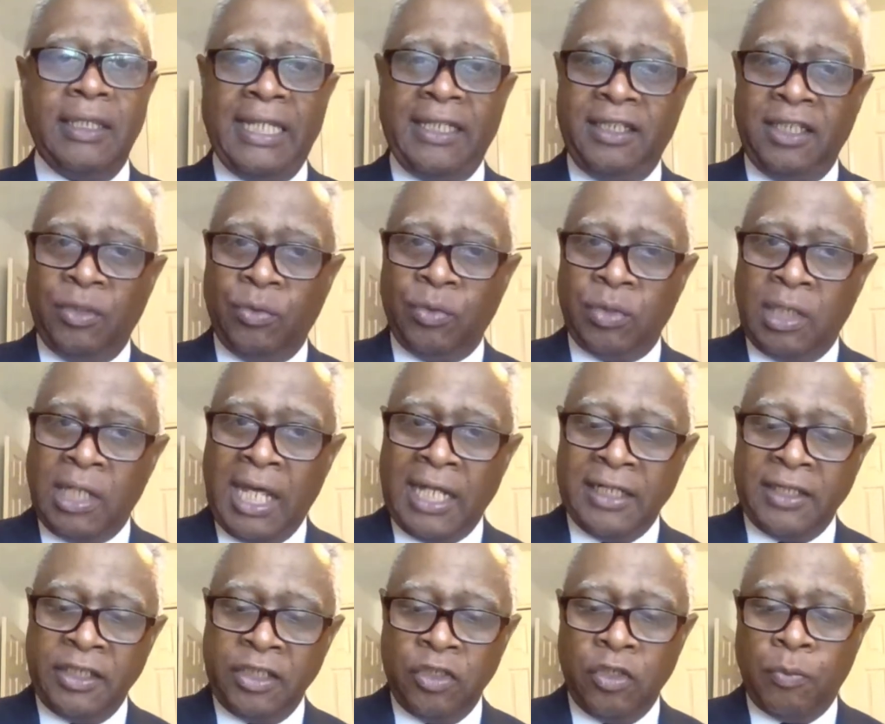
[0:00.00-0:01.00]
They deal with a
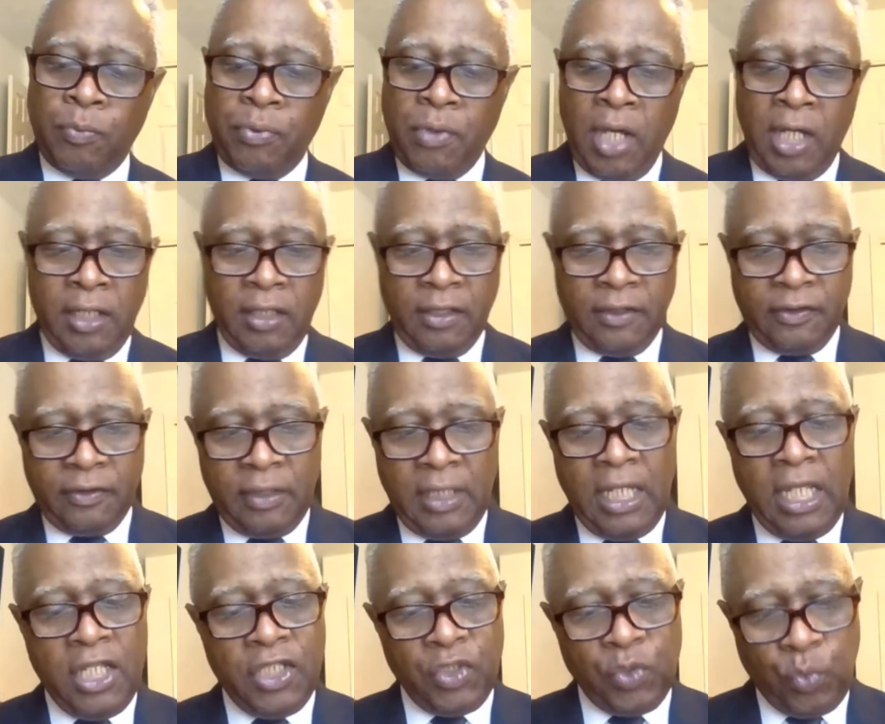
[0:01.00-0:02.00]
lot of dental products.
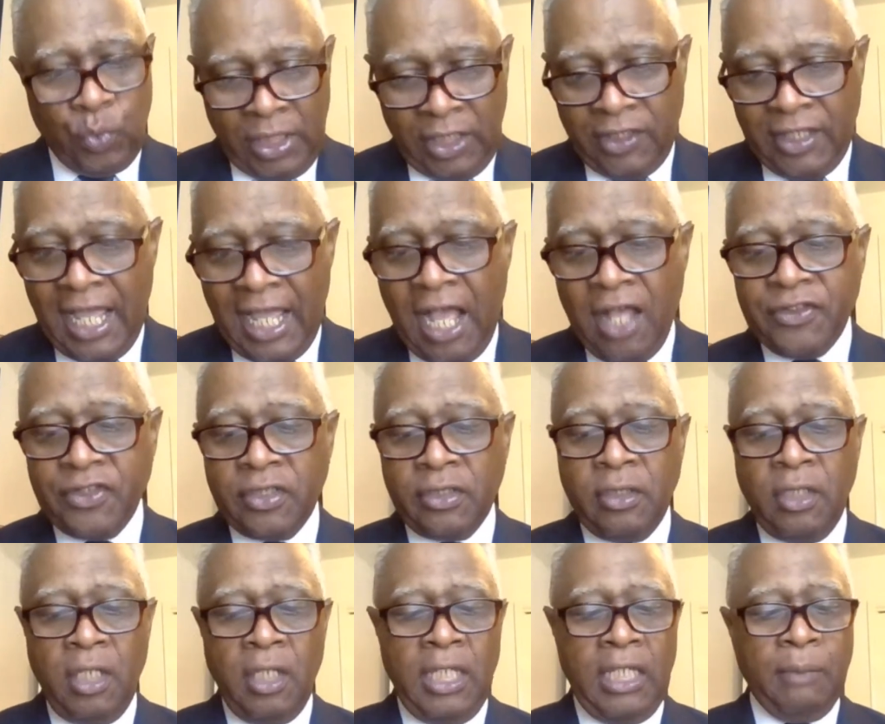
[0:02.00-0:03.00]

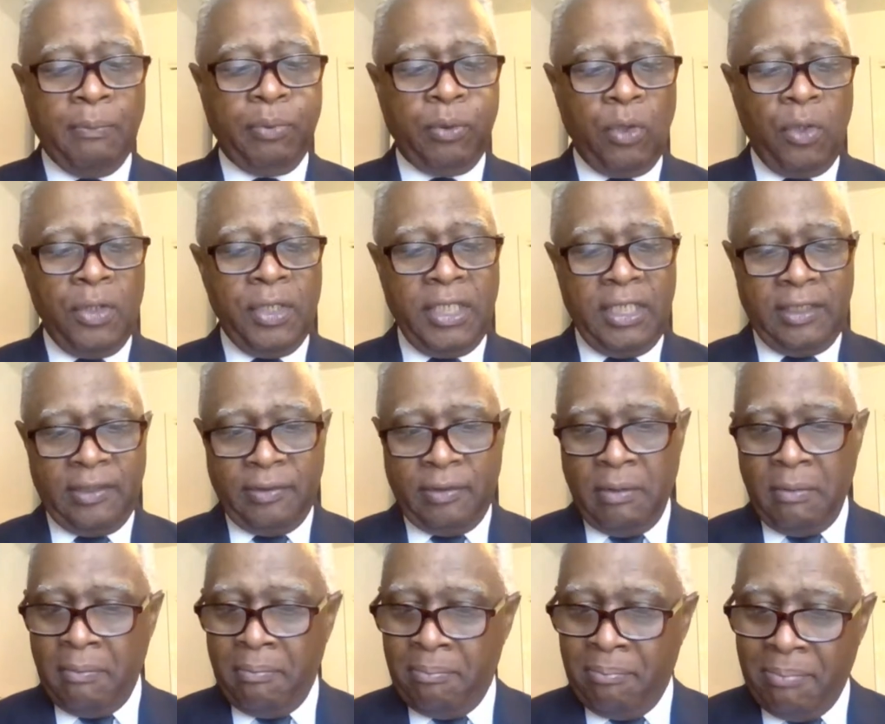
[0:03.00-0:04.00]
20,000 employees
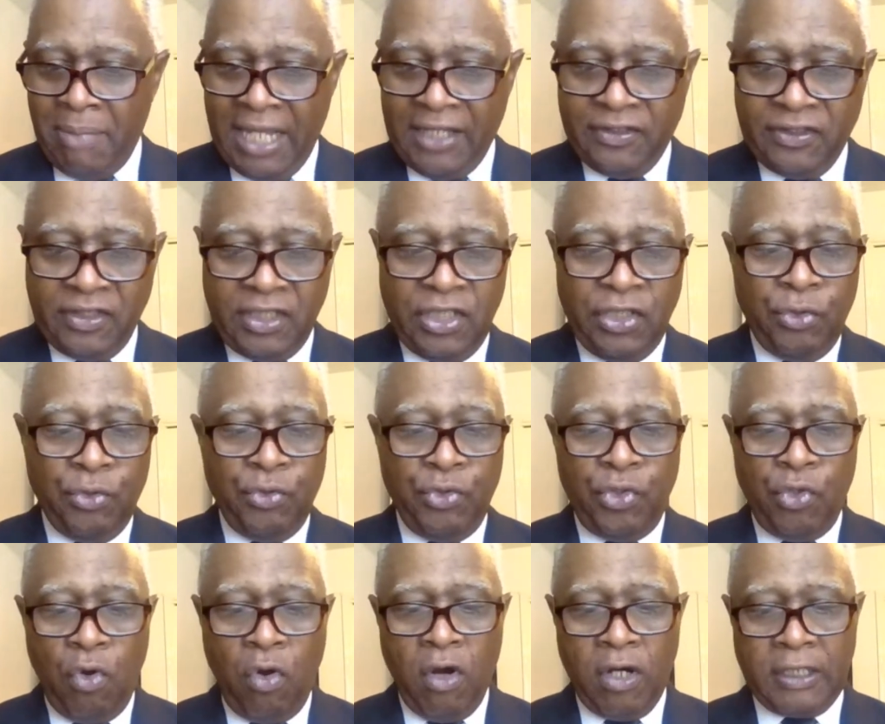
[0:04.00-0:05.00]
based in
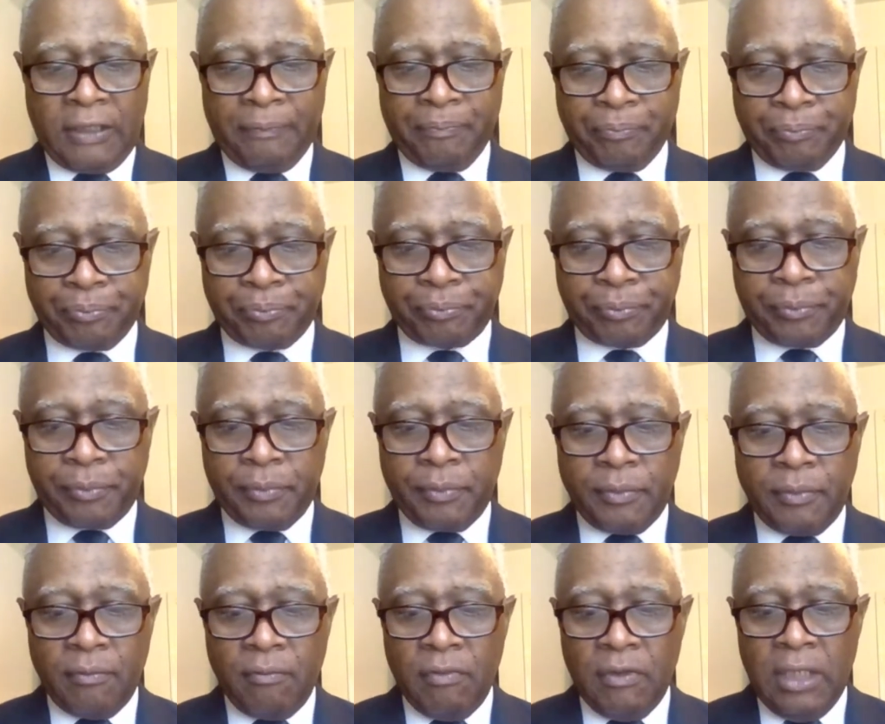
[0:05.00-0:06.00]
New York.
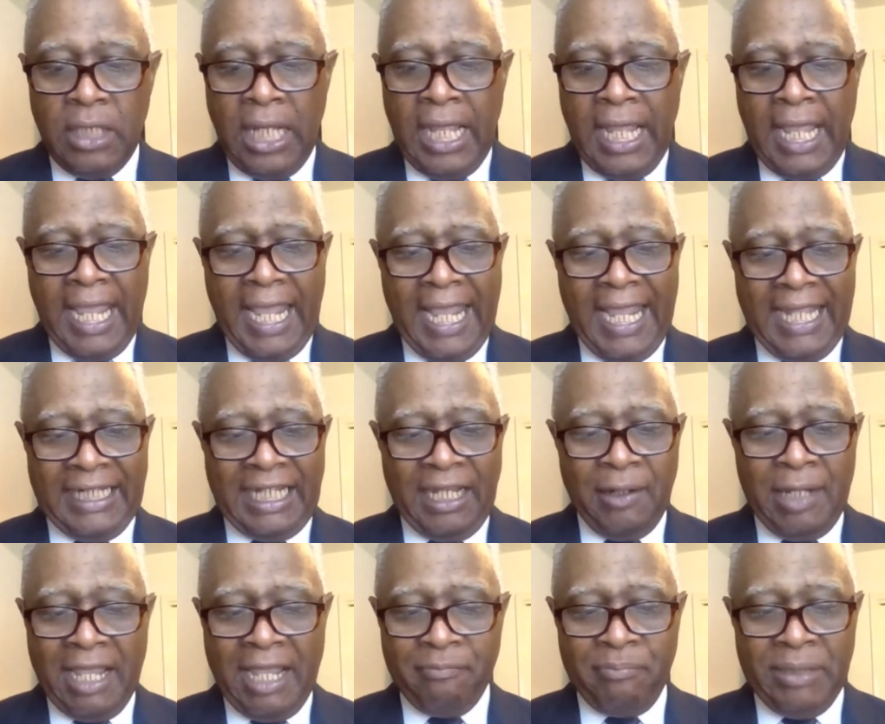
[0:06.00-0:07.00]
And
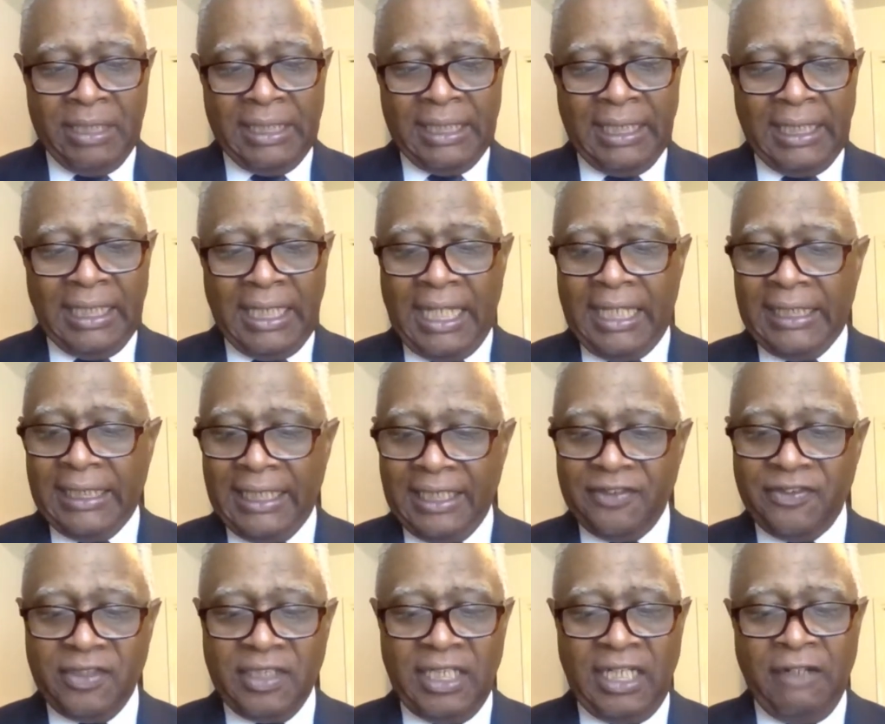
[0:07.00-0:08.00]
they have been
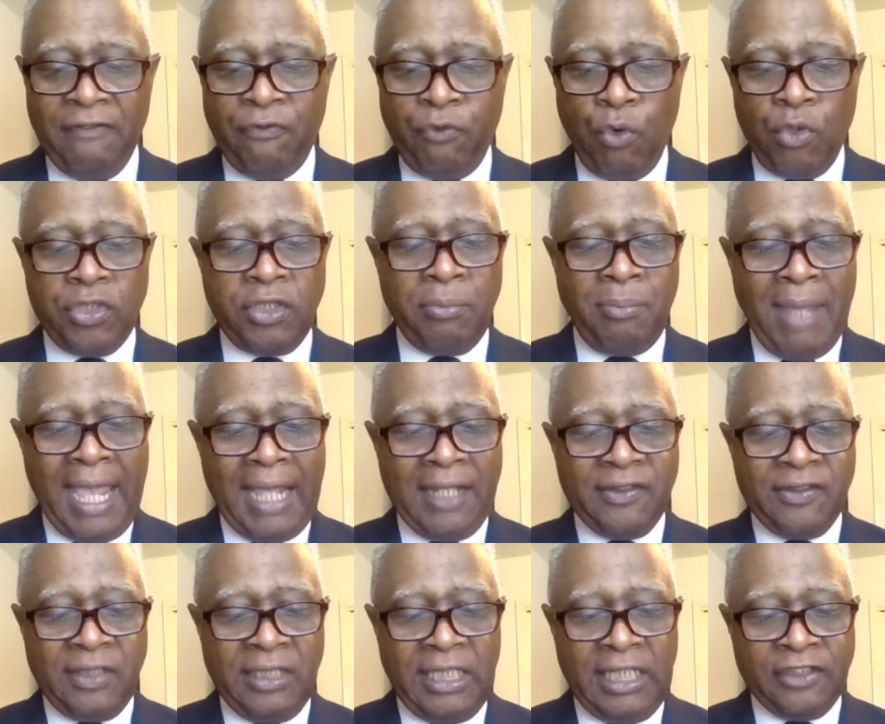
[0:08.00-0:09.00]
listed in Fortune
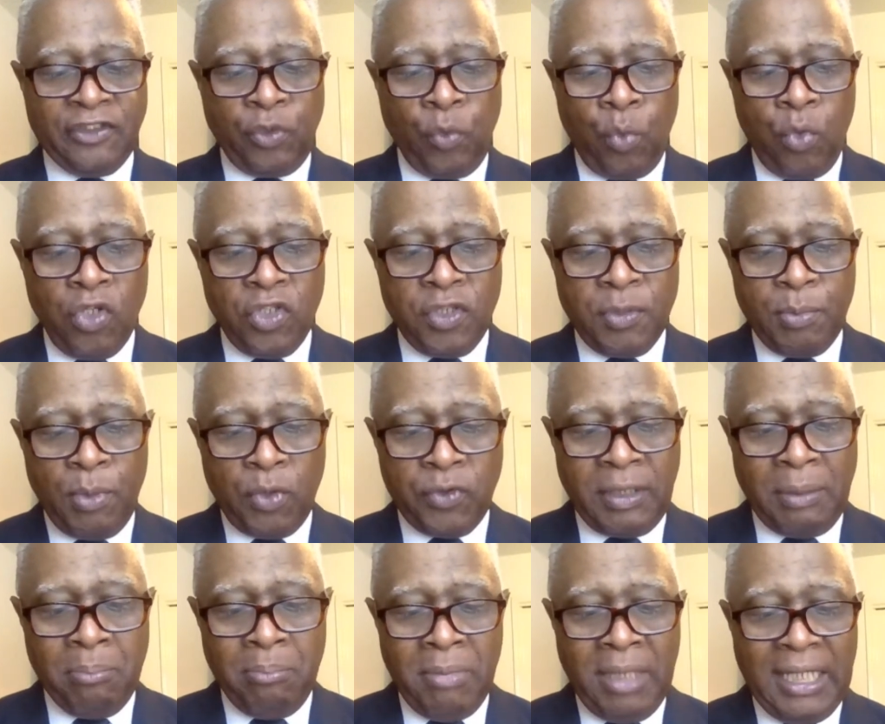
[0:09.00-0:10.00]
magazine as the world's
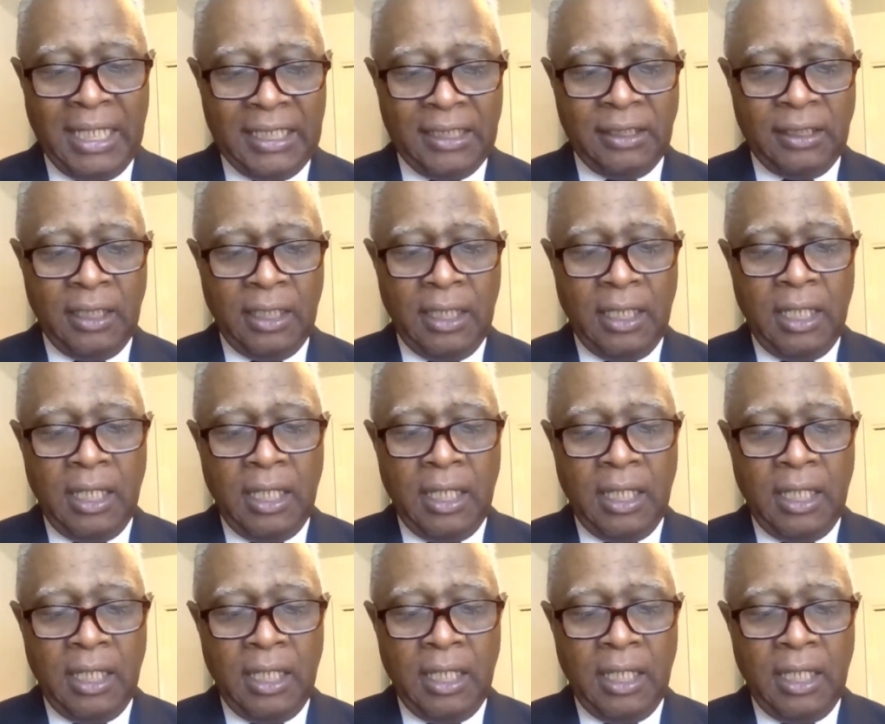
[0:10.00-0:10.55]
most admitted